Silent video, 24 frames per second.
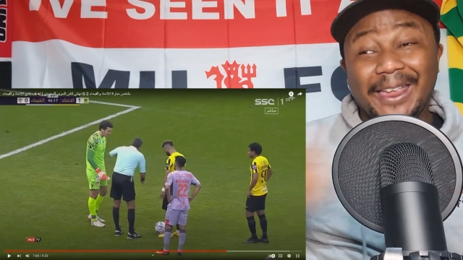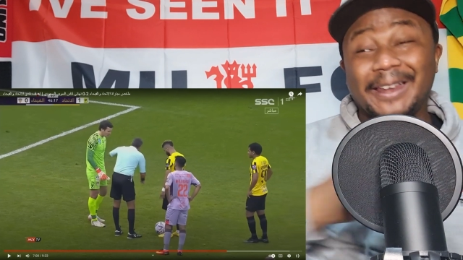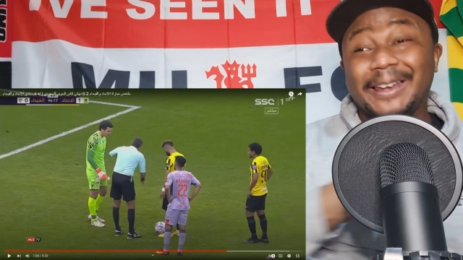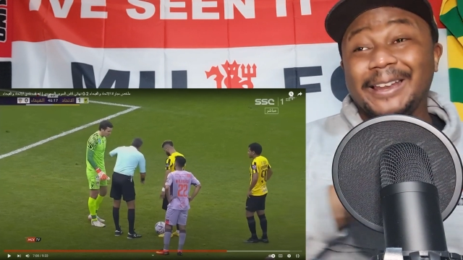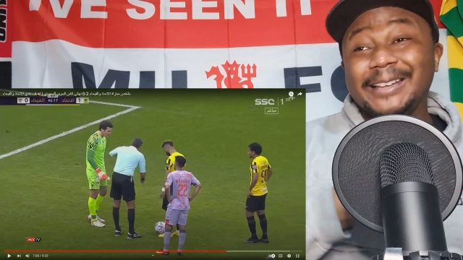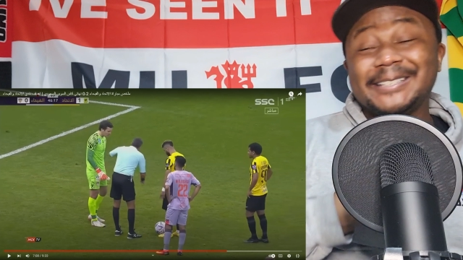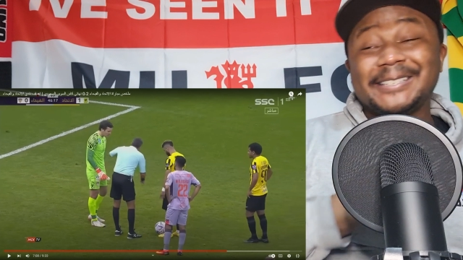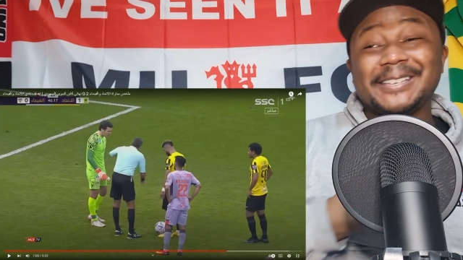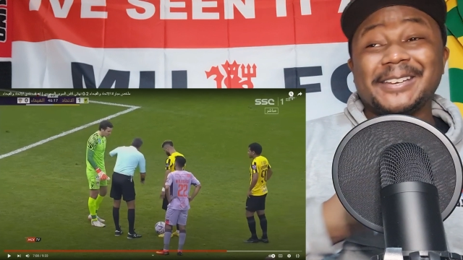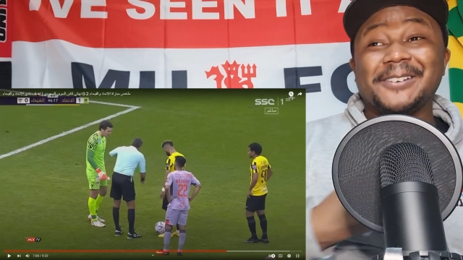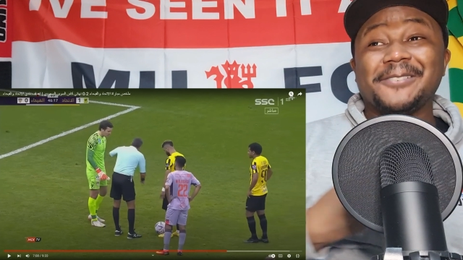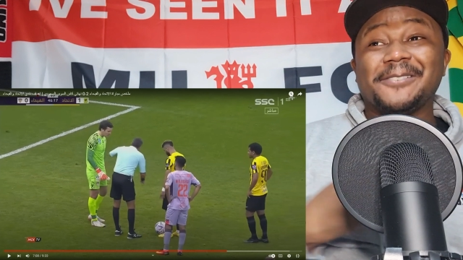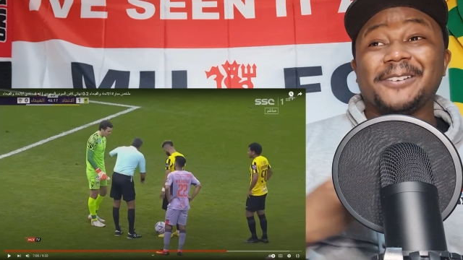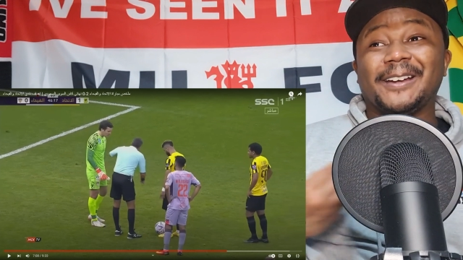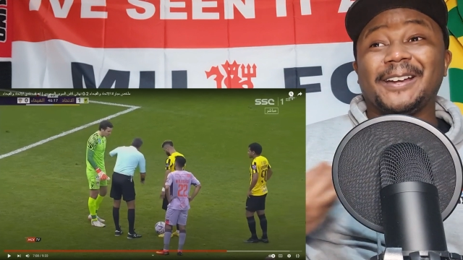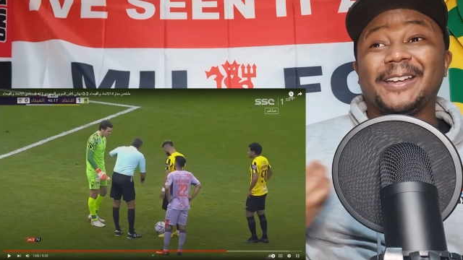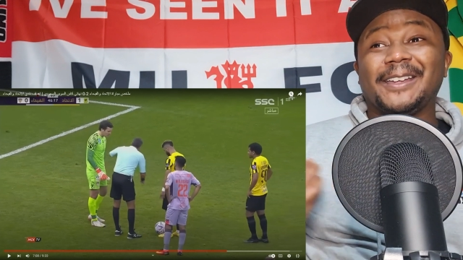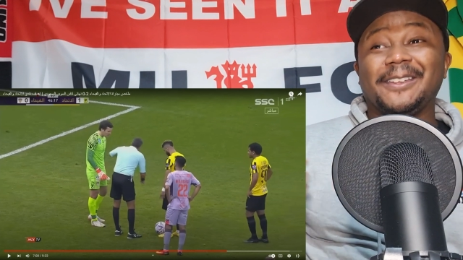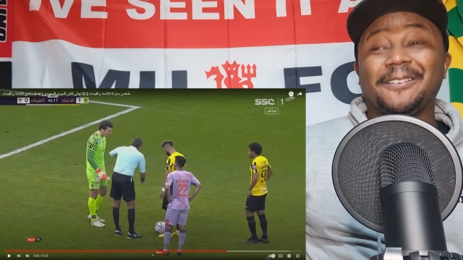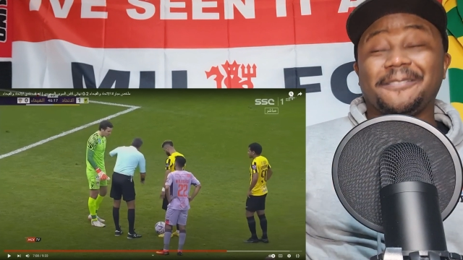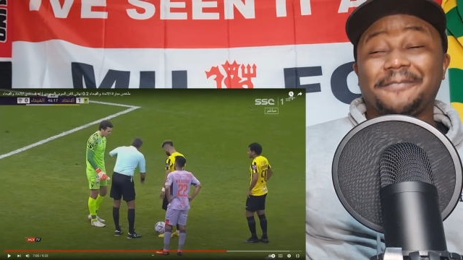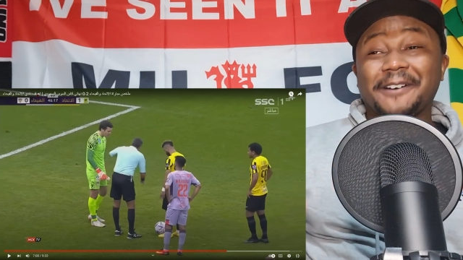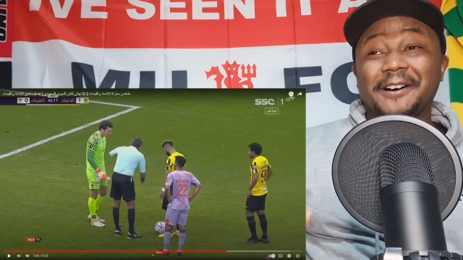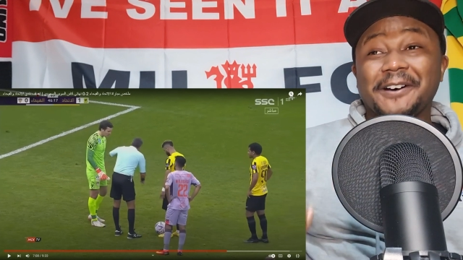Listen,
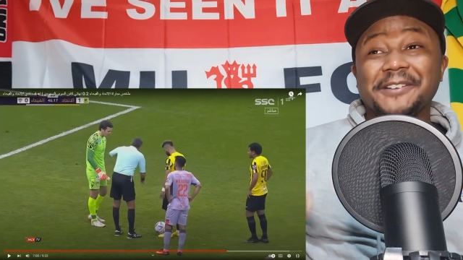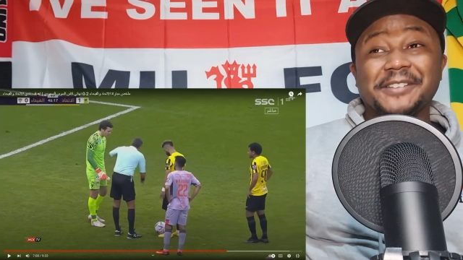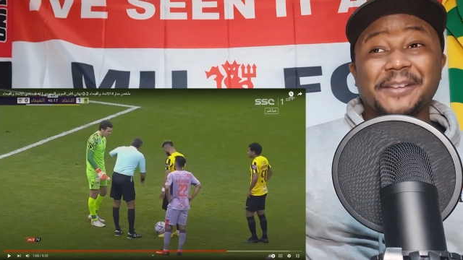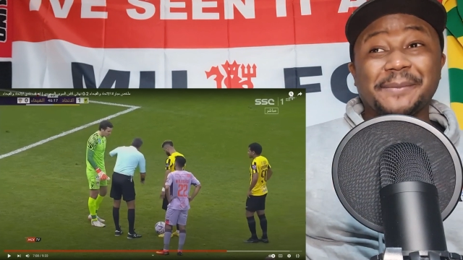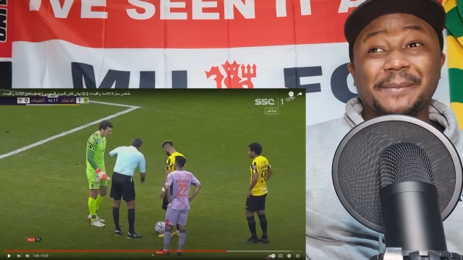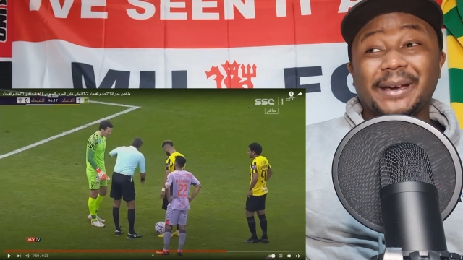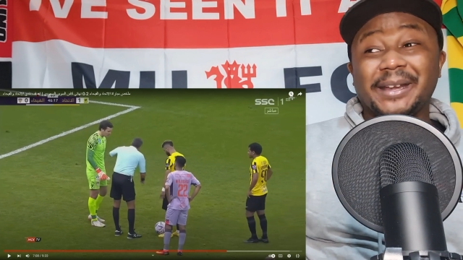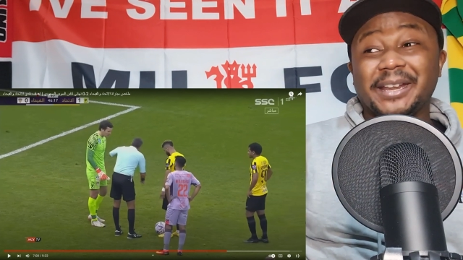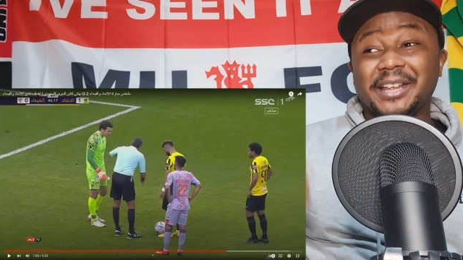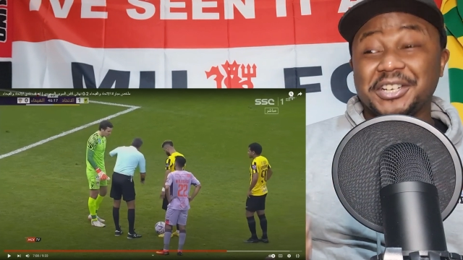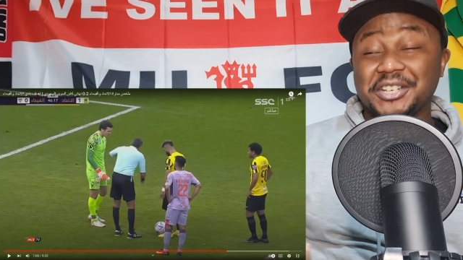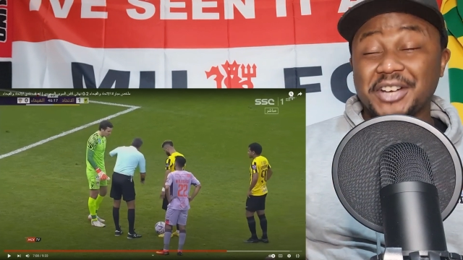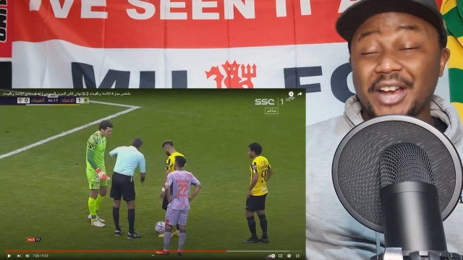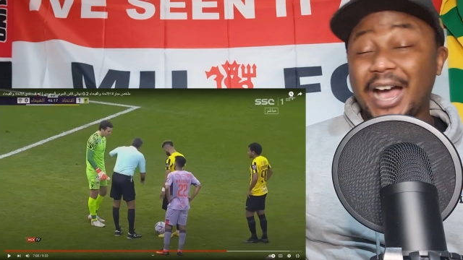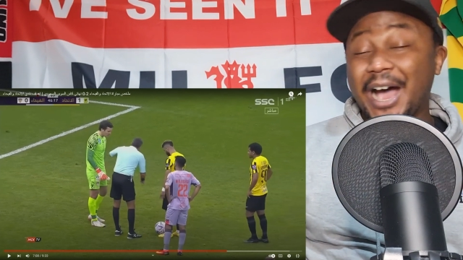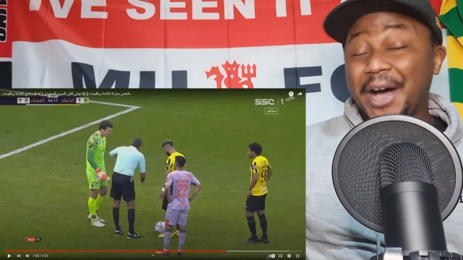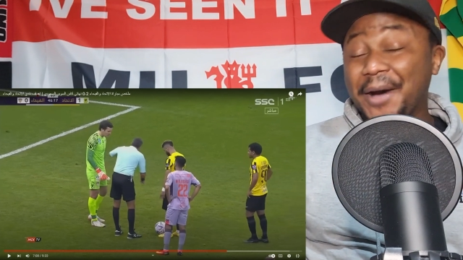right? If I was a manager,